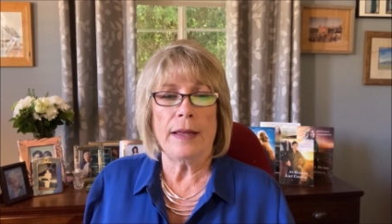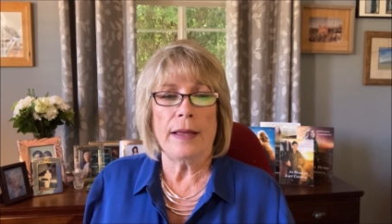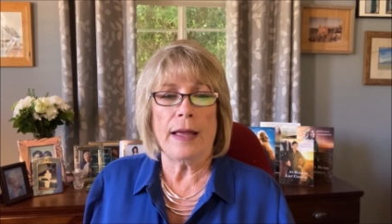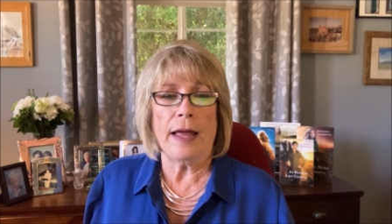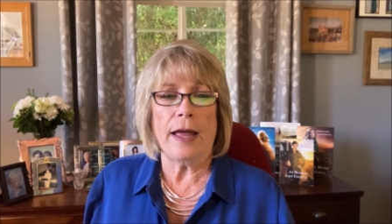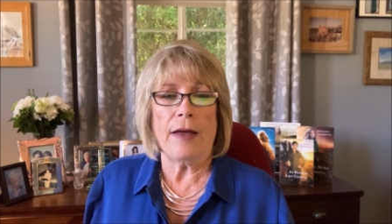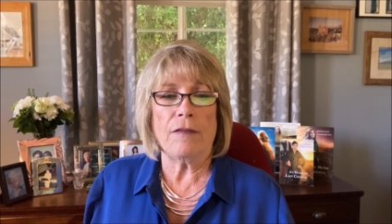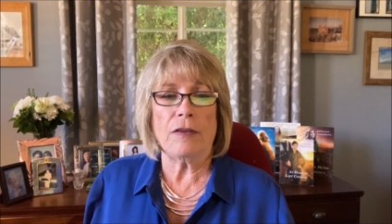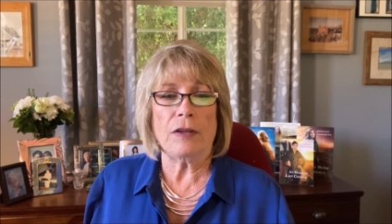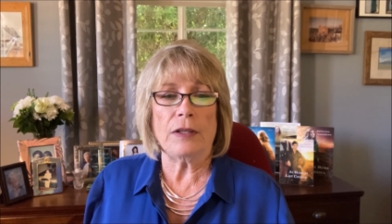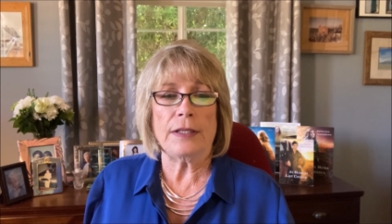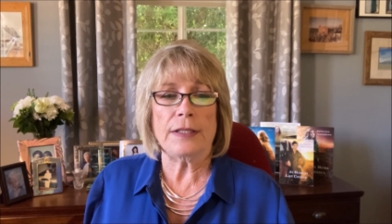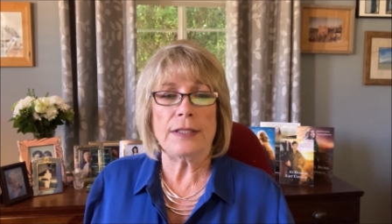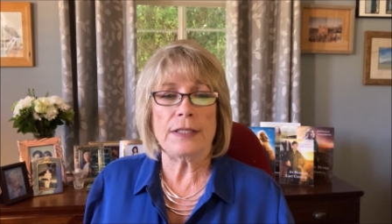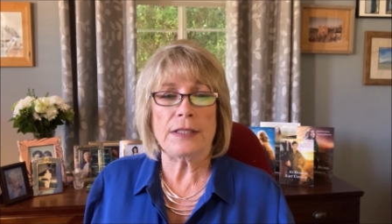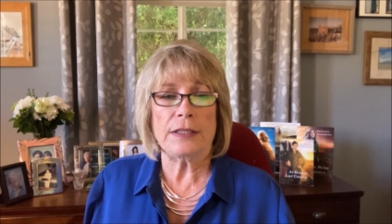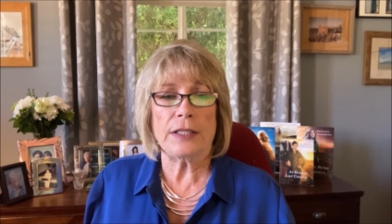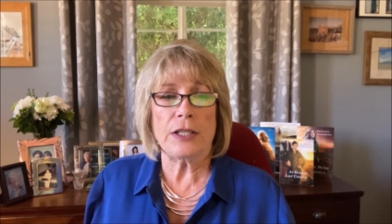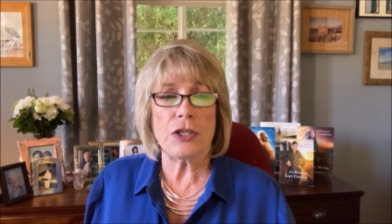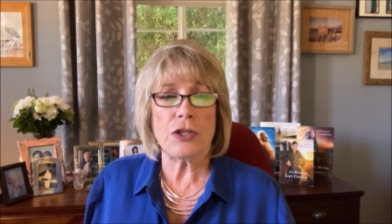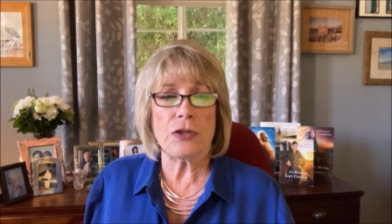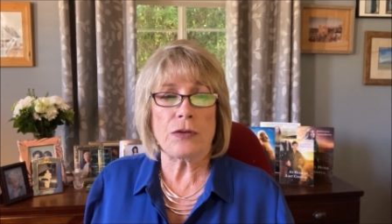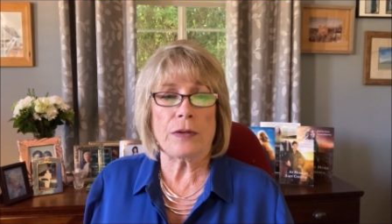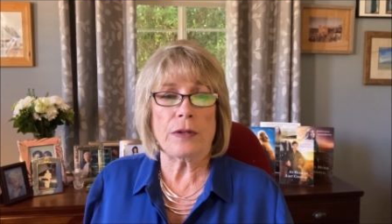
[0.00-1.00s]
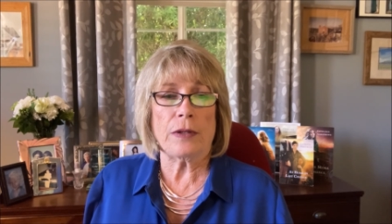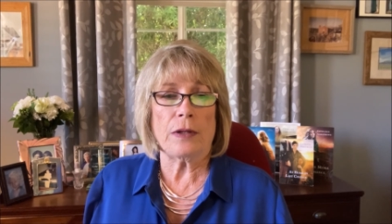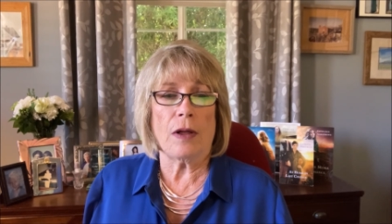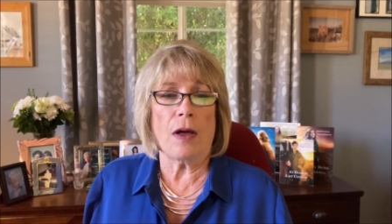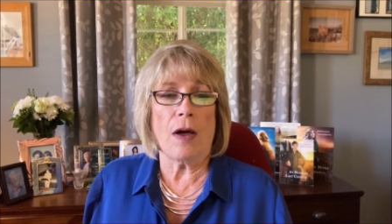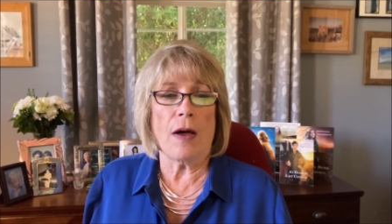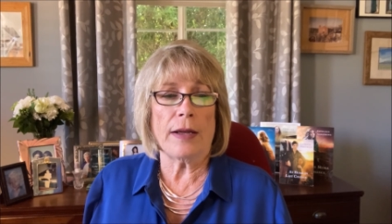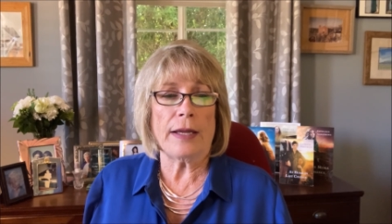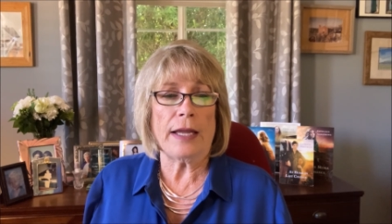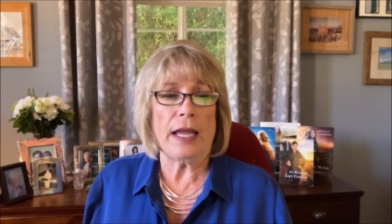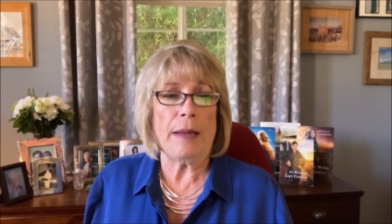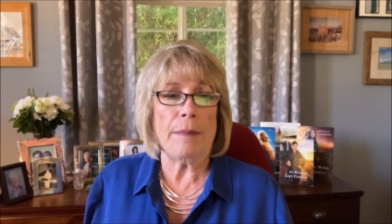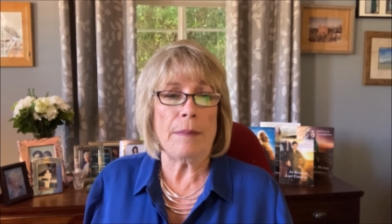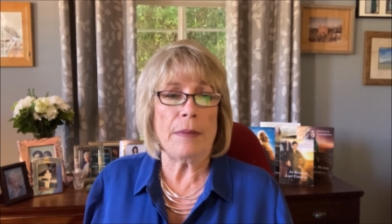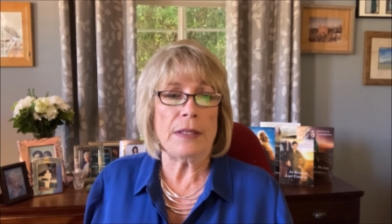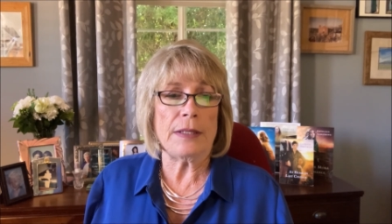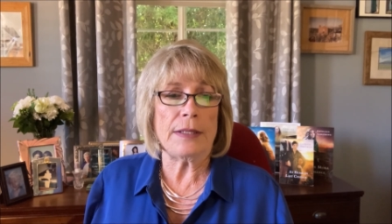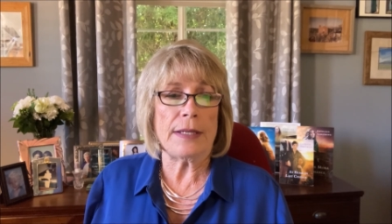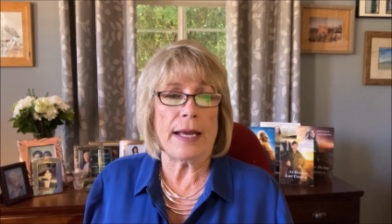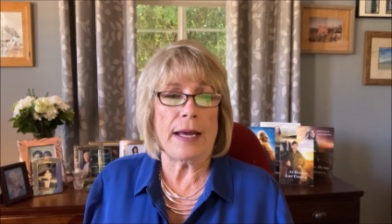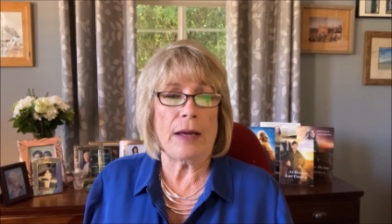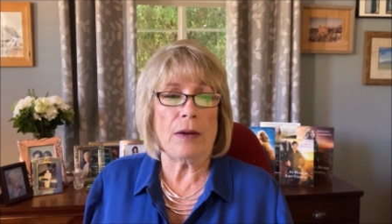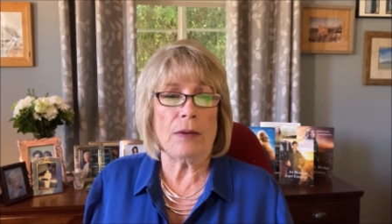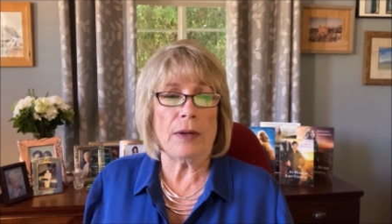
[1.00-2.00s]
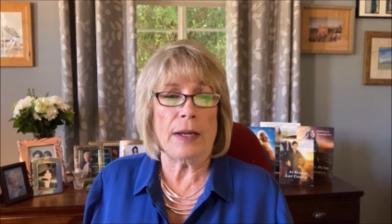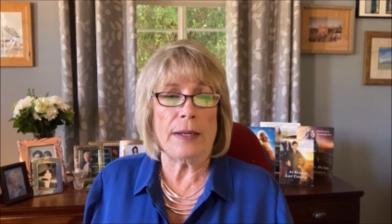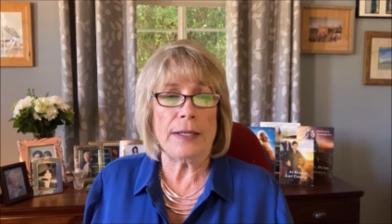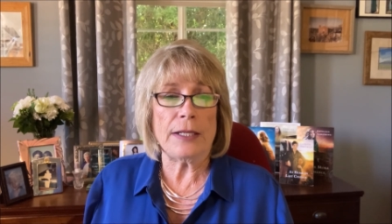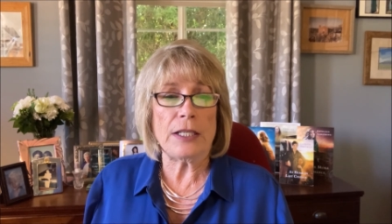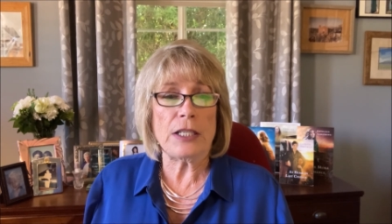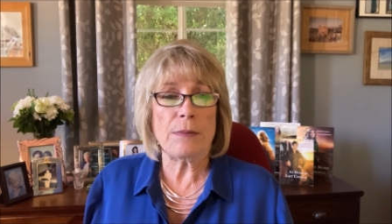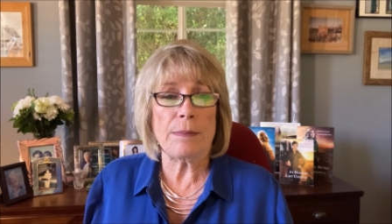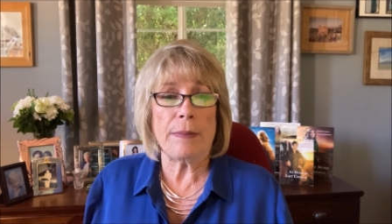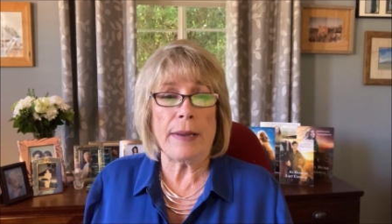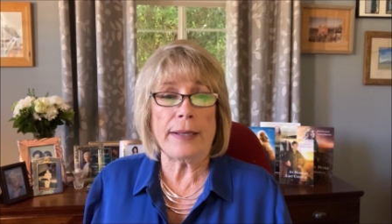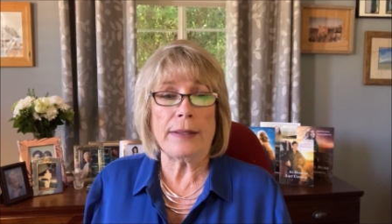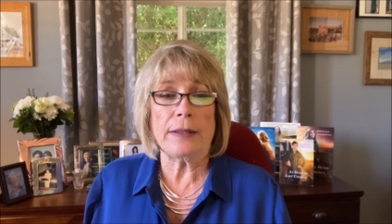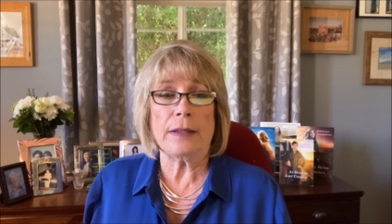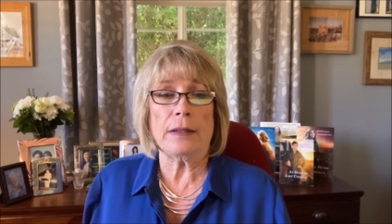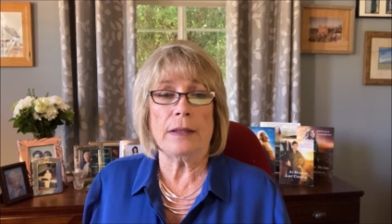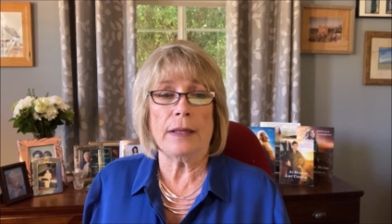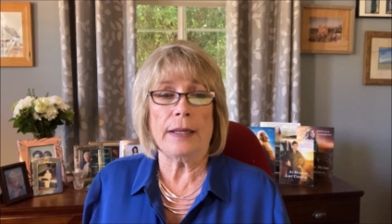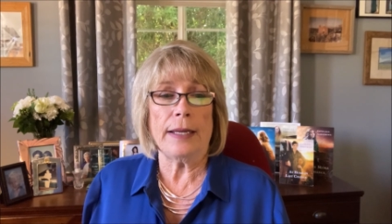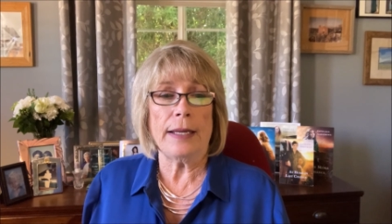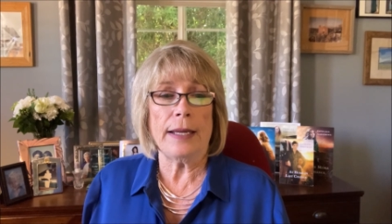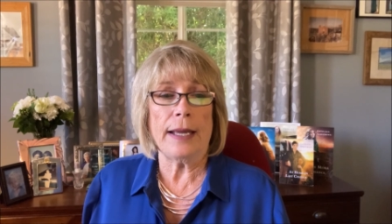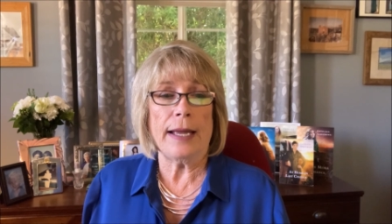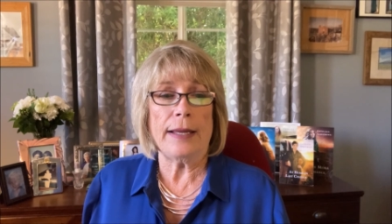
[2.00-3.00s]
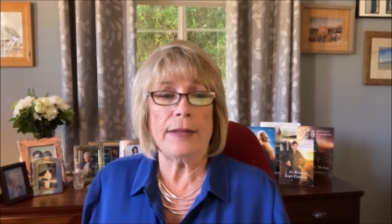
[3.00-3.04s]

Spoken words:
Evelyn's sister-in-law came in town unexpectedly,